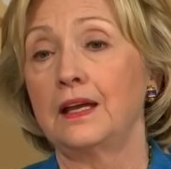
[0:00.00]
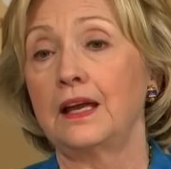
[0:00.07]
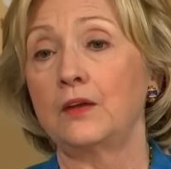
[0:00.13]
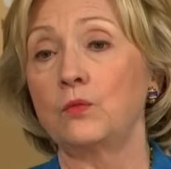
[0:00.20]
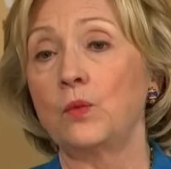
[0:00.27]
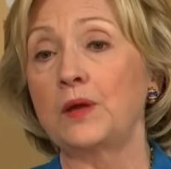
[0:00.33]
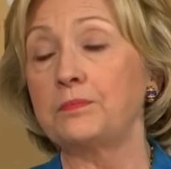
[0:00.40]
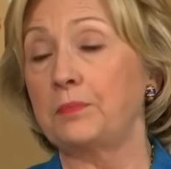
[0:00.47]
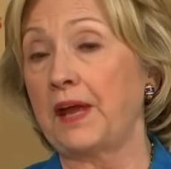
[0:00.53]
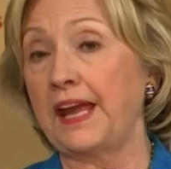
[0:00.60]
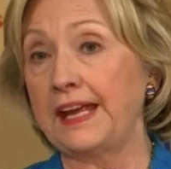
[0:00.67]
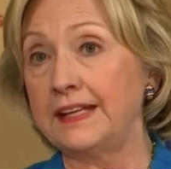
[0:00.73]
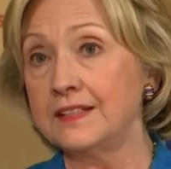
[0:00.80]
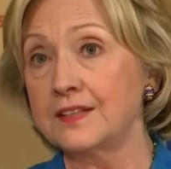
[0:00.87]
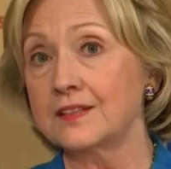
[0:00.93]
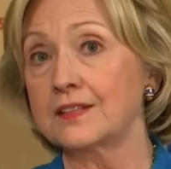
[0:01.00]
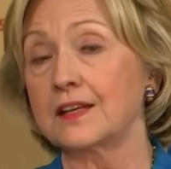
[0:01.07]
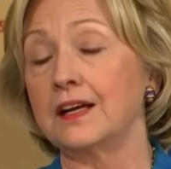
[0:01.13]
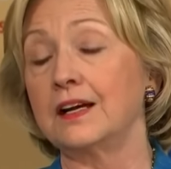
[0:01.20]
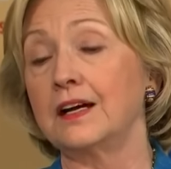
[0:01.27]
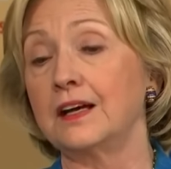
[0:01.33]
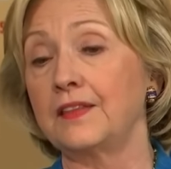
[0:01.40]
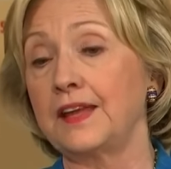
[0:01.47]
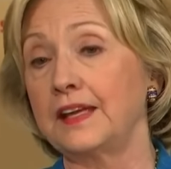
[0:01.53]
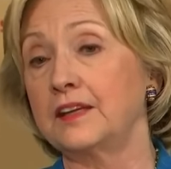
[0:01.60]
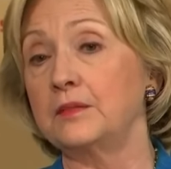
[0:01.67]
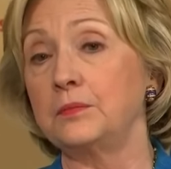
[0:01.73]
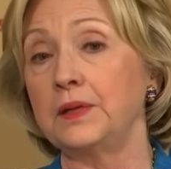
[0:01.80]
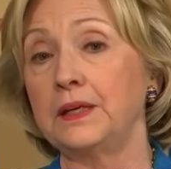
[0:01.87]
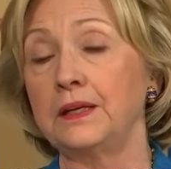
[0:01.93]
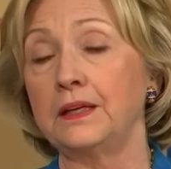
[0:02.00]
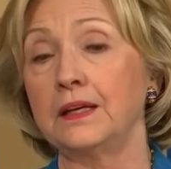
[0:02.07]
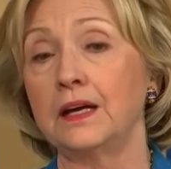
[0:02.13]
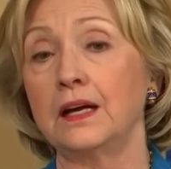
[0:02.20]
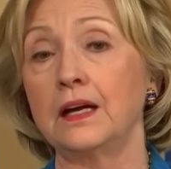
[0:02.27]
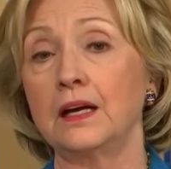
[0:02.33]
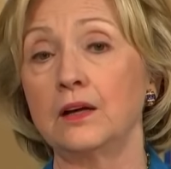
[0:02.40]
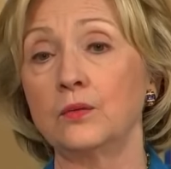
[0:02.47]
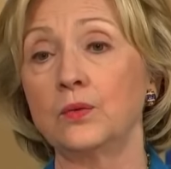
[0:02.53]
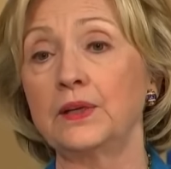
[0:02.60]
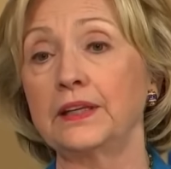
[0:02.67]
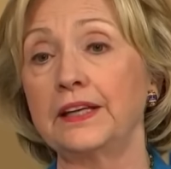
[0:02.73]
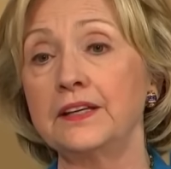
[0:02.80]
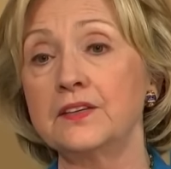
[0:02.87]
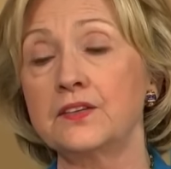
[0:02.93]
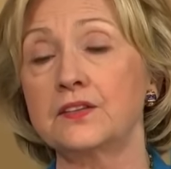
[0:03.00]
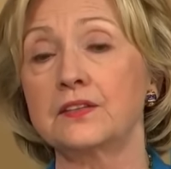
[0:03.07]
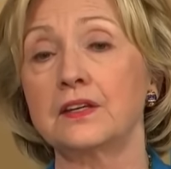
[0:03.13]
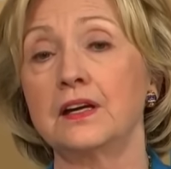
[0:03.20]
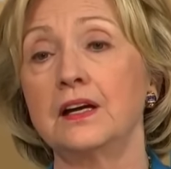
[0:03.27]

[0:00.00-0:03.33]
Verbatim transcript: at what pace uh, they can be uh, released.